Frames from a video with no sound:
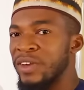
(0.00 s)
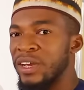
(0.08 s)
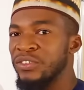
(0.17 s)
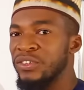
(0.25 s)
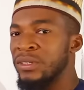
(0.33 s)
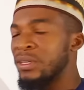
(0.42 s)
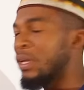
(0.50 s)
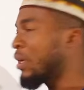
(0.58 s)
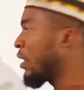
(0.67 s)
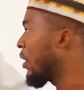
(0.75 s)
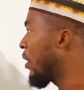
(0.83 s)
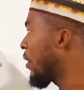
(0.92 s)
fraction.
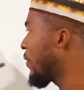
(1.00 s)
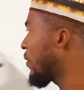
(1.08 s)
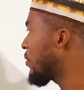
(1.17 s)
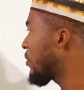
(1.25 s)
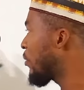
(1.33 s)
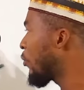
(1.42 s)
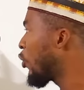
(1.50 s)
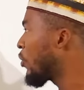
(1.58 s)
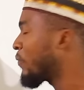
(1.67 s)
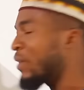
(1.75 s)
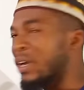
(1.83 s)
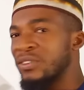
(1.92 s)
This
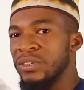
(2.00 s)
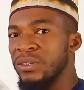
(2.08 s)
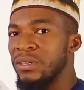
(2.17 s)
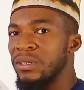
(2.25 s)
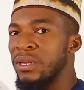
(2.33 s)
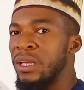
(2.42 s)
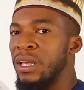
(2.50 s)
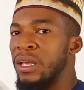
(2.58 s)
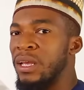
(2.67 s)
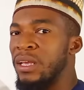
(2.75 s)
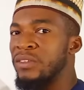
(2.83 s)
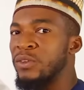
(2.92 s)
single fraction
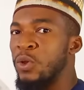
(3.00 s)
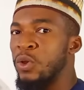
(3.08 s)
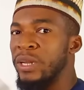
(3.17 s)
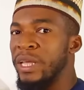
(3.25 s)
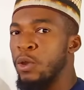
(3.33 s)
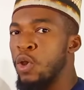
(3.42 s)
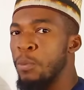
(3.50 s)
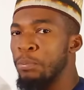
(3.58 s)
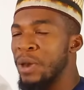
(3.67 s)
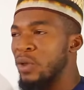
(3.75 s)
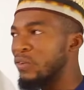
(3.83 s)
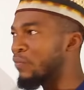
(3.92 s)
is called a
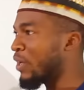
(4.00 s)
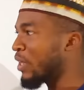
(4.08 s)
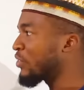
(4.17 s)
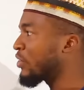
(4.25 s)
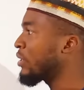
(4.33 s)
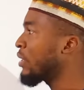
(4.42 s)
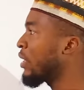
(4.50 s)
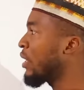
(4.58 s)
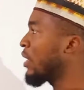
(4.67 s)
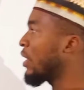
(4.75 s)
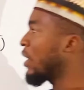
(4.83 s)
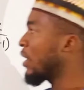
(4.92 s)
compound fraction,
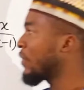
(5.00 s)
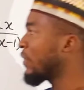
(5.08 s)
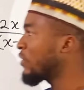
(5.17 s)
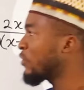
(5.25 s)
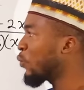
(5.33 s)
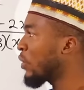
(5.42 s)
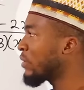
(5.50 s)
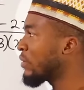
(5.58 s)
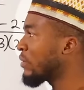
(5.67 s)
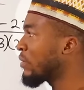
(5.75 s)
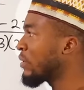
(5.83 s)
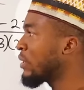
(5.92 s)
and these
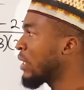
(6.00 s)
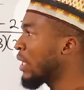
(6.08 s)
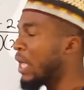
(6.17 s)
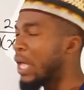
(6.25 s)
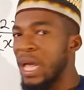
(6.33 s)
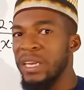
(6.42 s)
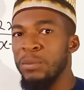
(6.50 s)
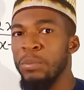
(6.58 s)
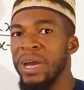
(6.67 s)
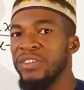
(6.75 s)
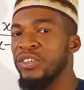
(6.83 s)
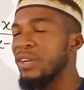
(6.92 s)
ones are the
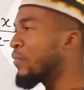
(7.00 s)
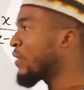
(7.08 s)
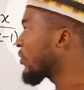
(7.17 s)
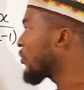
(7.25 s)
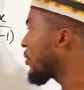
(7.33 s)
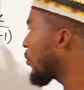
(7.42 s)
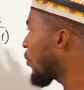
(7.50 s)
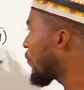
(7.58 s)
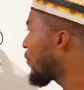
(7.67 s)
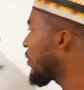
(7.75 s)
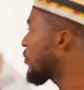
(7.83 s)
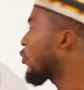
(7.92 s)
partial fraction
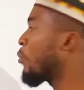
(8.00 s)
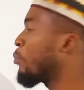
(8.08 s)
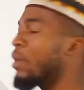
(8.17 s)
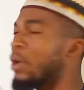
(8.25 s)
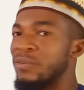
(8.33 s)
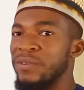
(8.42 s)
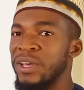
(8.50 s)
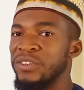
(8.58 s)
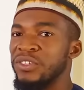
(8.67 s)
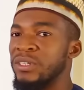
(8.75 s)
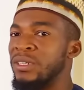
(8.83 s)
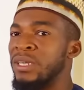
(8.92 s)
of this compound
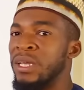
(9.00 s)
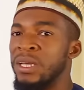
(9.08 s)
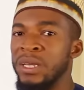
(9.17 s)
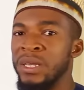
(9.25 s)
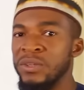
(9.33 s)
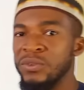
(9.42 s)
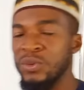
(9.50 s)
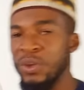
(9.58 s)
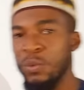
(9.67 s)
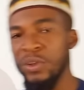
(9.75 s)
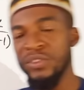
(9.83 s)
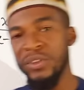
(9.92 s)
fraction. So
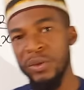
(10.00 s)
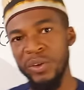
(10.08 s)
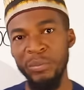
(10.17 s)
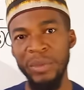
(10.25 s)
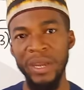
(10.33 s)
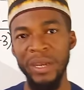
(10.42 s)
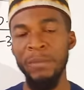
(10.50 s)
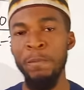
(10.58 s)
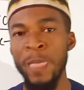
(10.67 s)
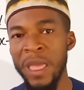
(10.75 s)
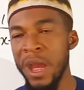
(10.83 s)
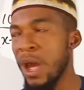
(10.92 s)
the question remains,
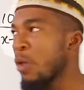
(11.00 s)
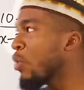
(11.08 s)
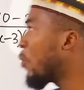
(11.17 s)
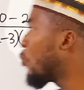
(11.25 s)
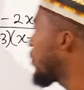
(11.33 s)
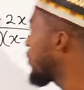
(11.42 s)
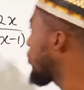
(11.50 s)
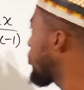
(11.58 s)
how can we